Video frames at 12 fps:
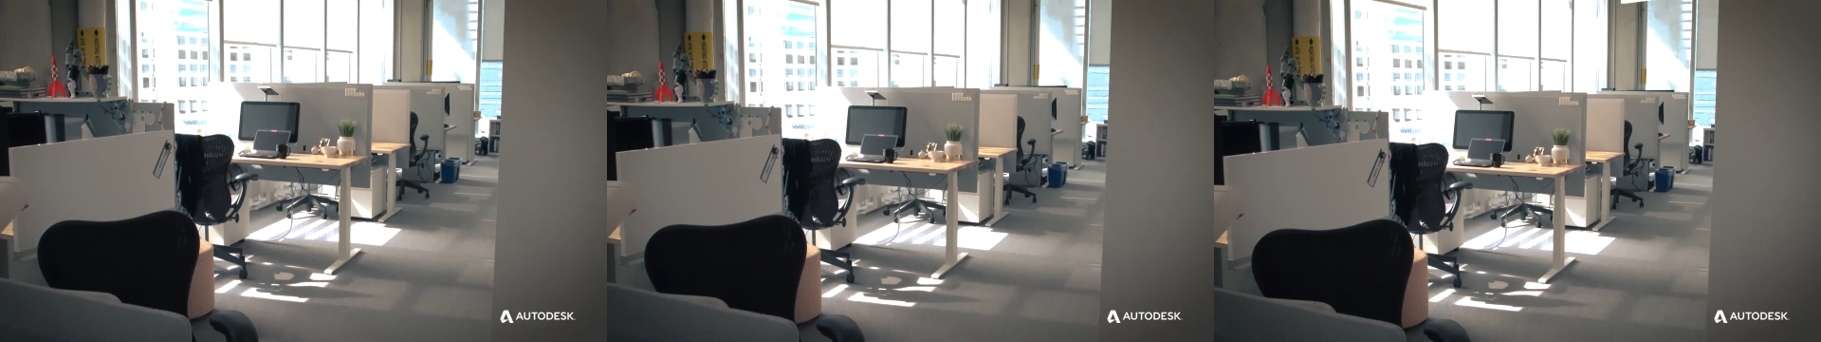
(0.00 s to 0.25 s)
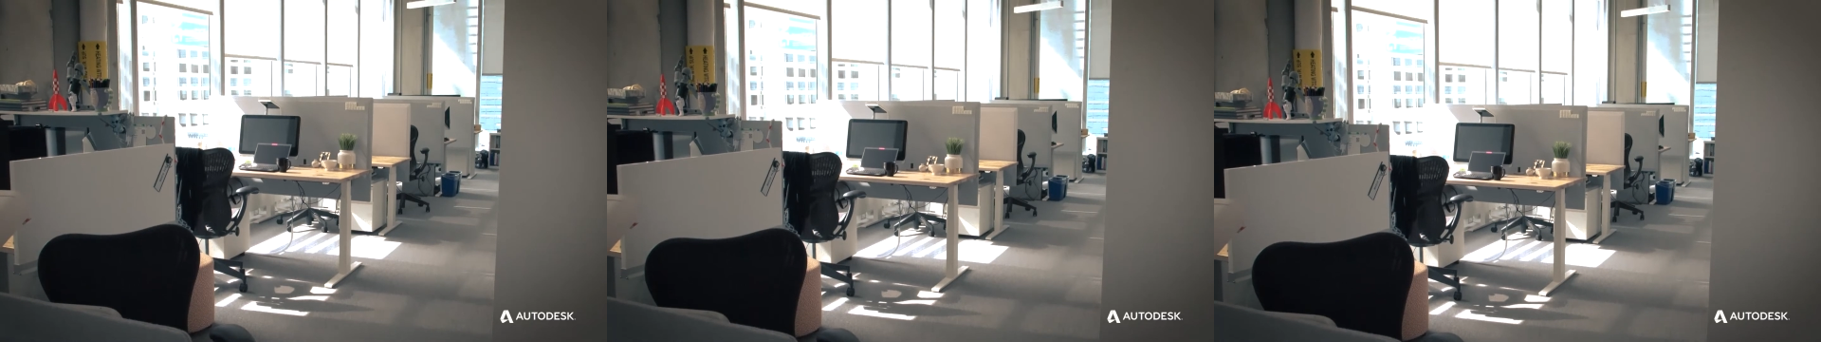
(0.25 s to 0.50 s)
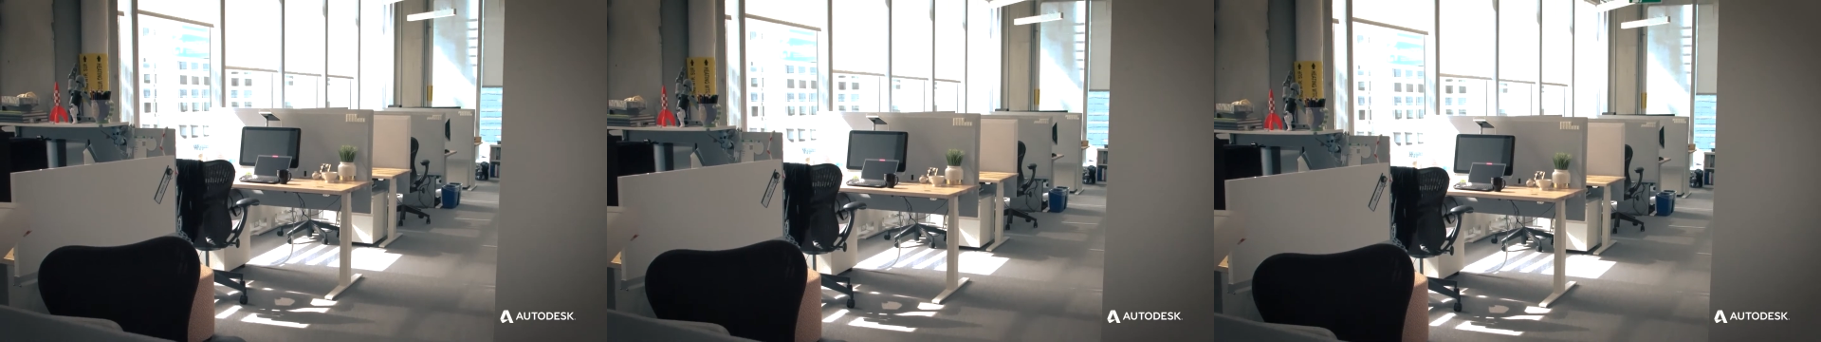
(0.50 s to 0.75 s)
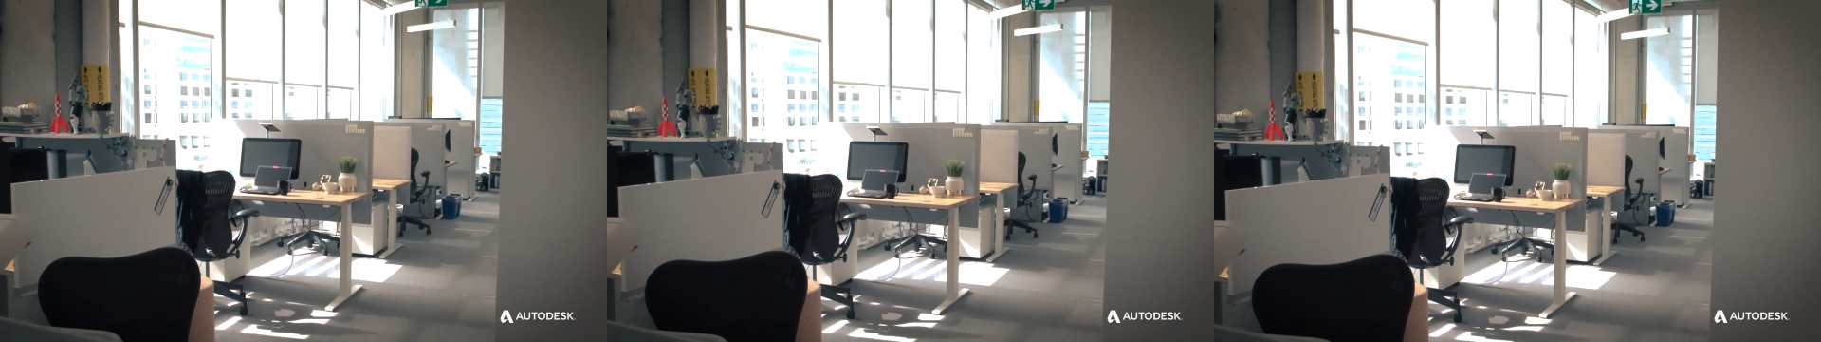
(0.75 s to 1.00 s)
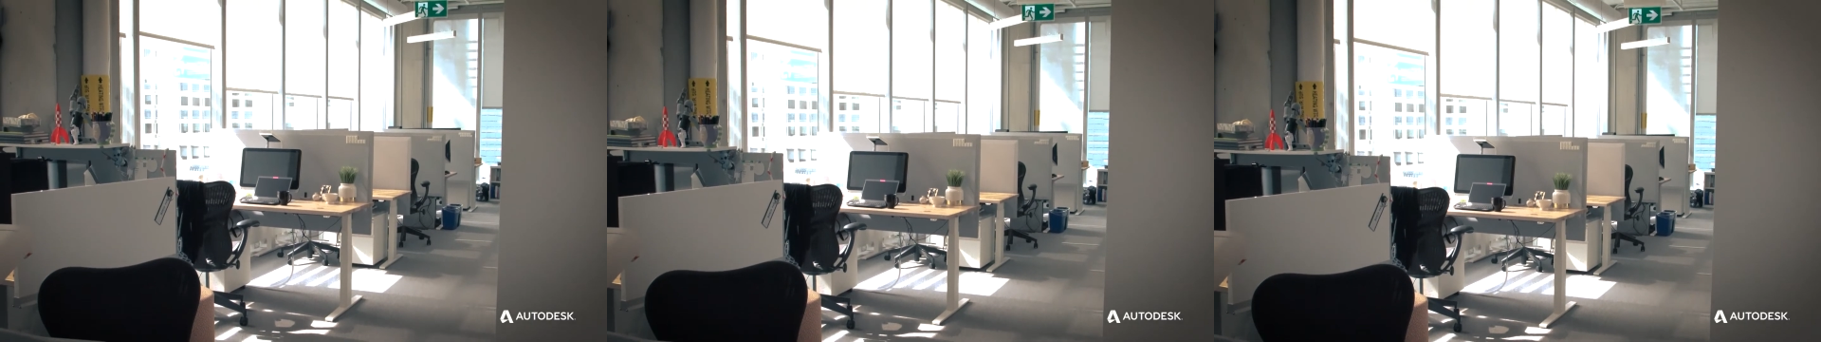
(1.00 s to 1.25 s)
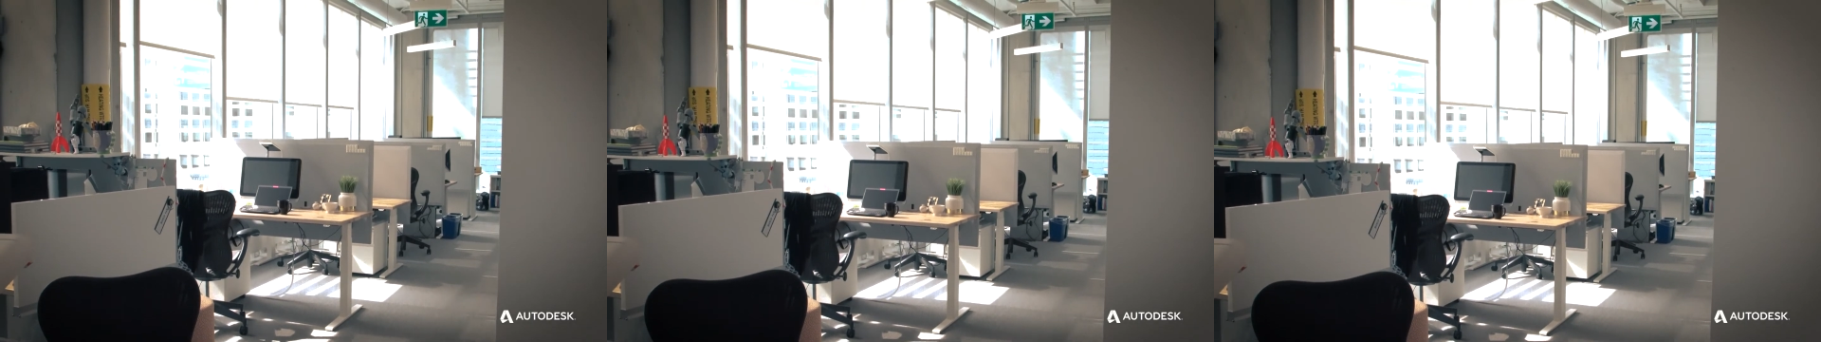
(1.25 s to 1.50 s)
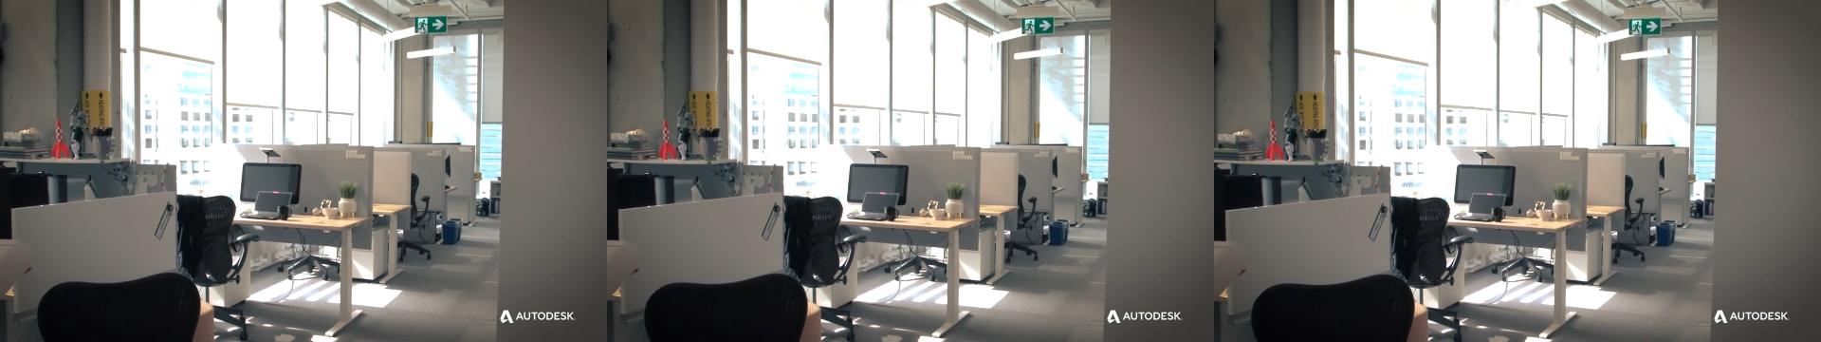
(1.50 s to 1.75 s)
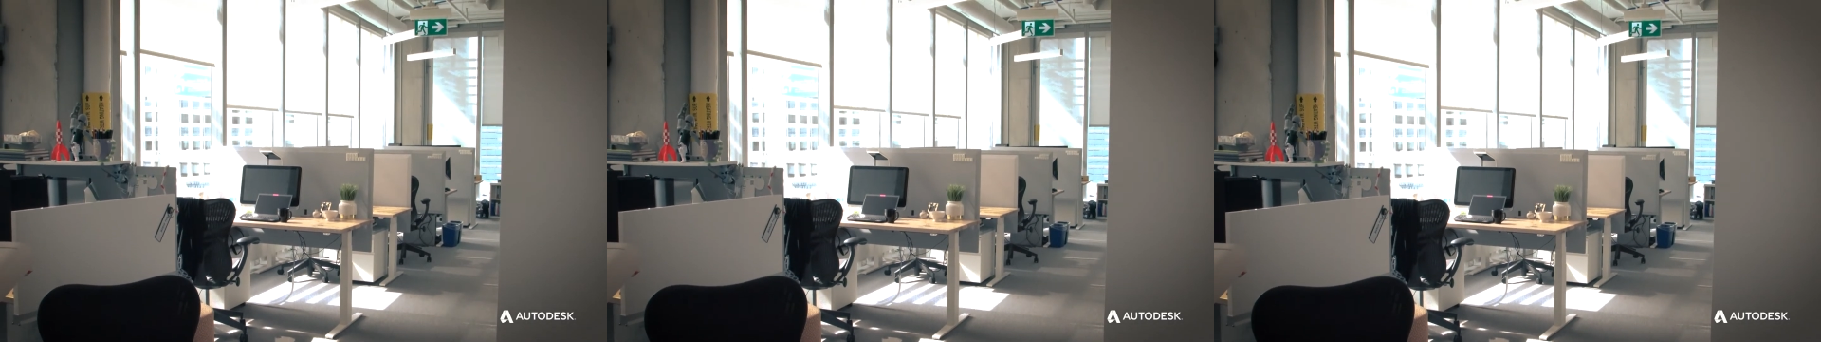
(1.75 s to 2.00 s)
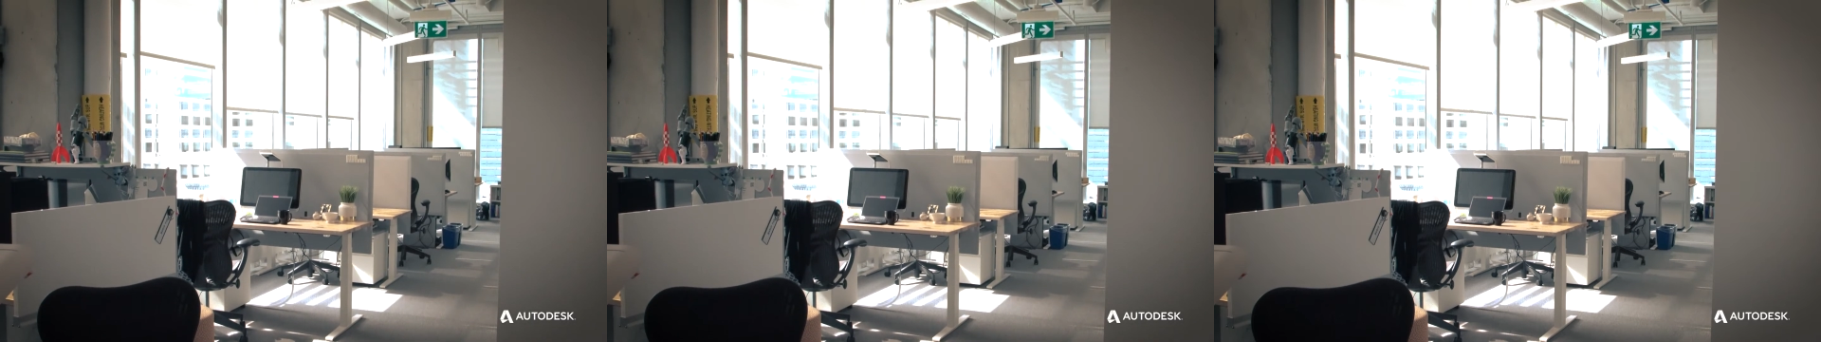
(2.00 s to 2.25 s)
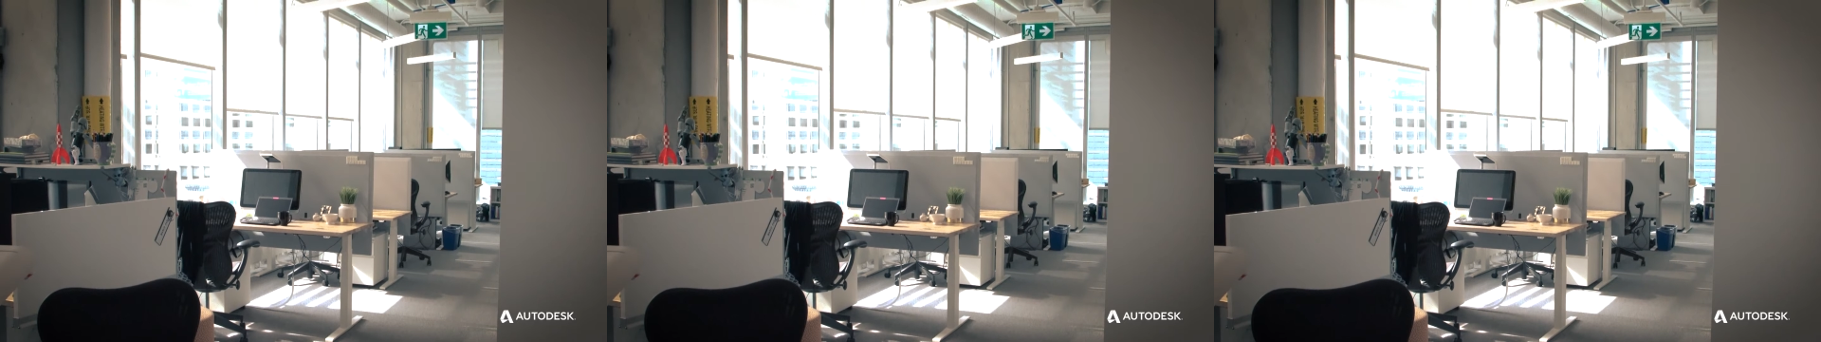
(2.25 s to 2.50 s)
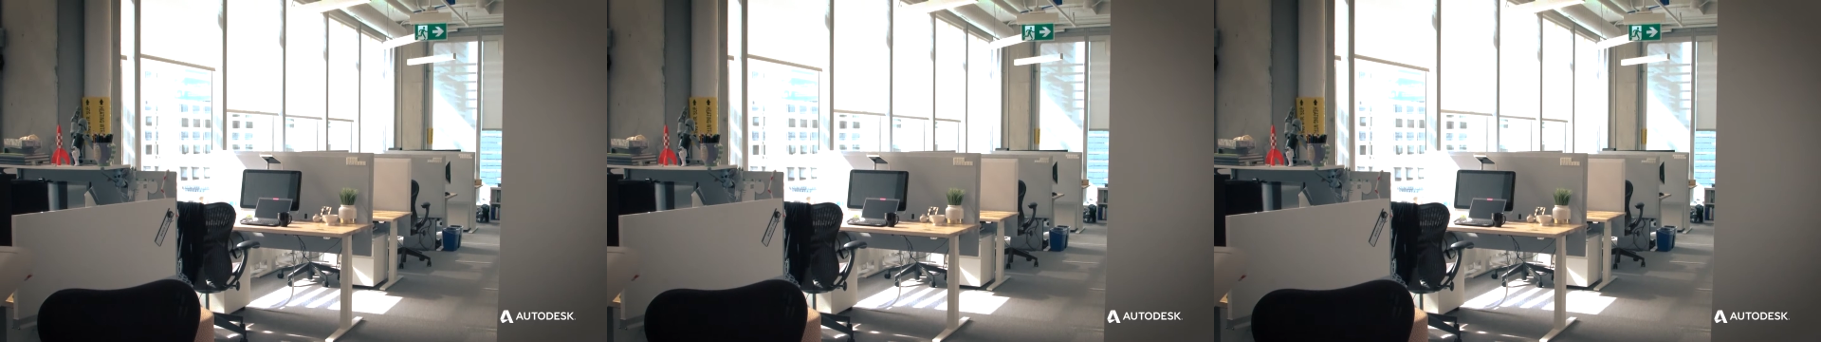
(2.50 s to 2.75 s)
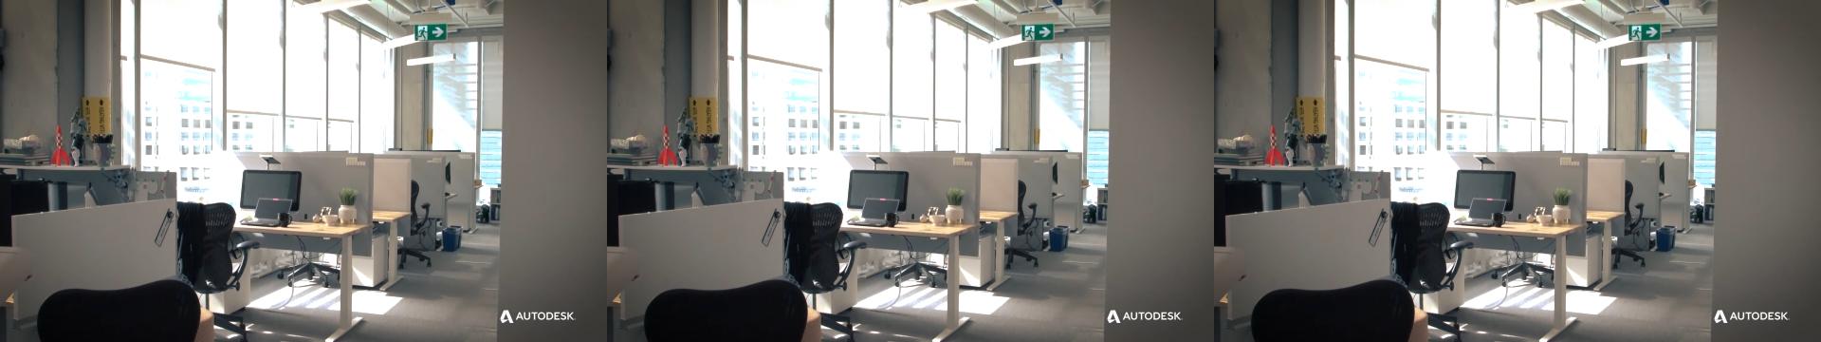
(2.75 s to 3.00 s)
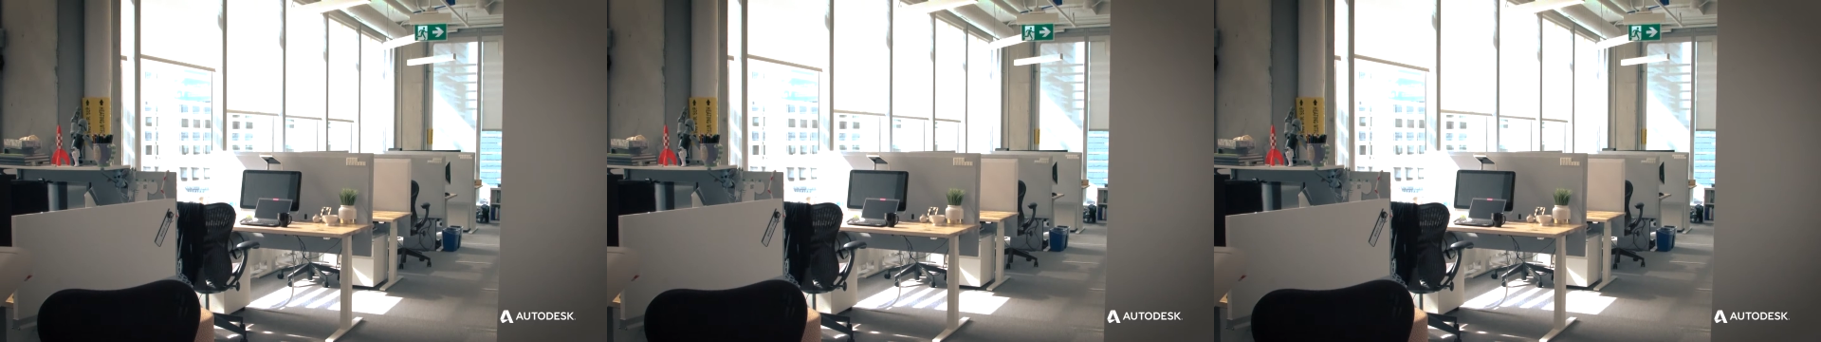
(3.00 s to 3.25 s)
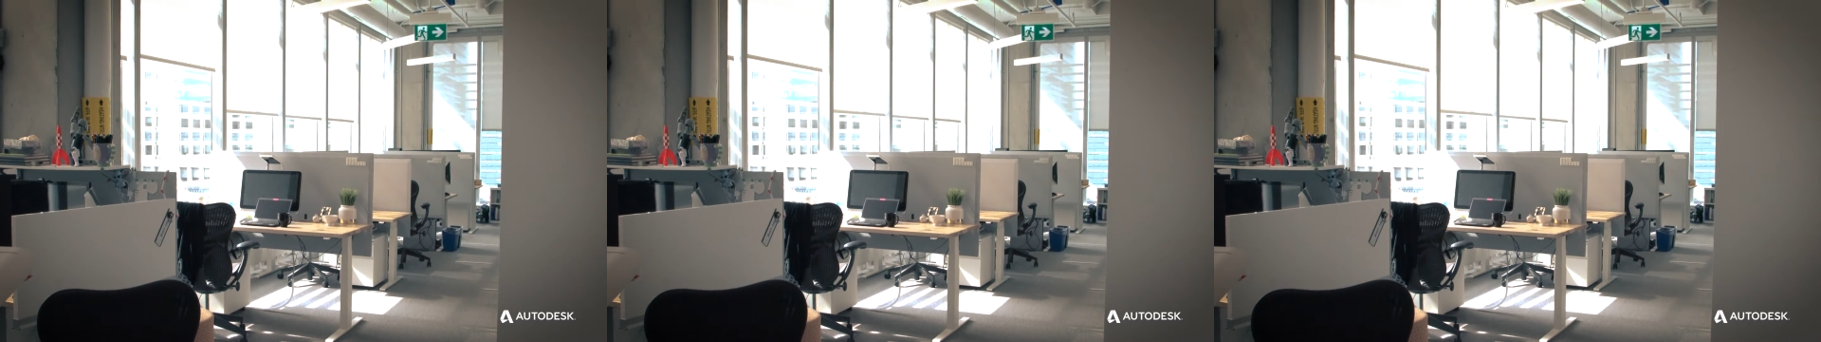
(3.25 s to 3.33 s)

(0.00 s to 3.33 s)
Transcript: [unreadable: no face in view]